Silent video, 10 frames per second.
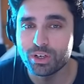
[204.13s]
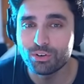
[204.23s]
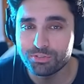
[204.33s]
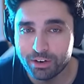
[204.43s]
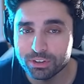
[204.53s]
aware
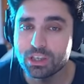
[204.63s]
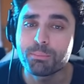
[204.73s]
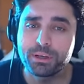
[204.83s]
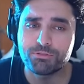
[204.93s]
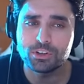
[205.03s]
of
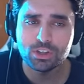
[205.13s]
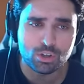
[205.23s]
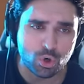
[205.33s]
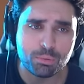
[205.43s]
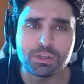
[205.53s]
everything but for the
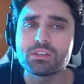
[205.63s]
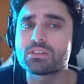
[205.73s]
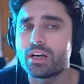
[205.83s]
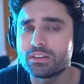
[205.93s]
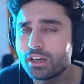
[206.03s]
normies uh,